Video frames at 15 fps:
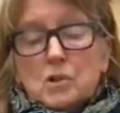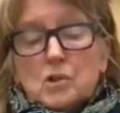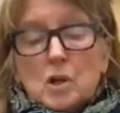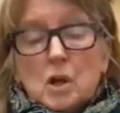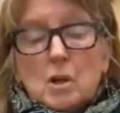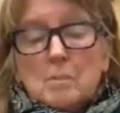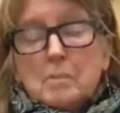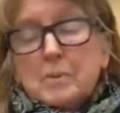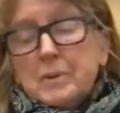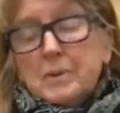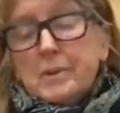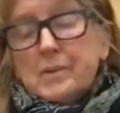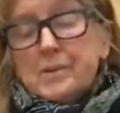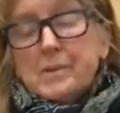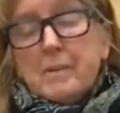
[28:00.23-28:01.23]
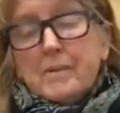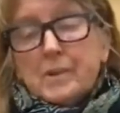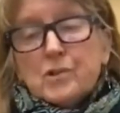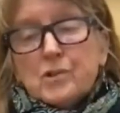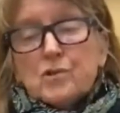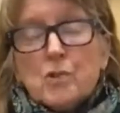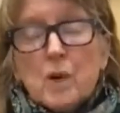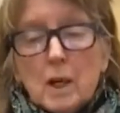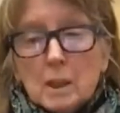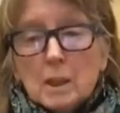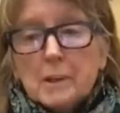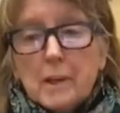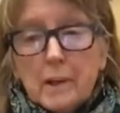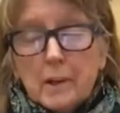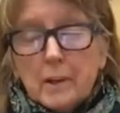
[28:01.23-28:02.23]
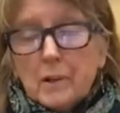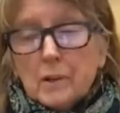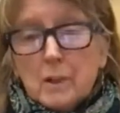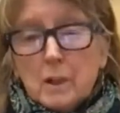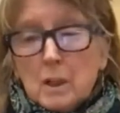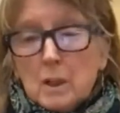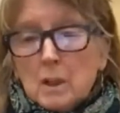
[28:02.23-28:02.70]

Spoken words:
job. You know, some of it's trial and error.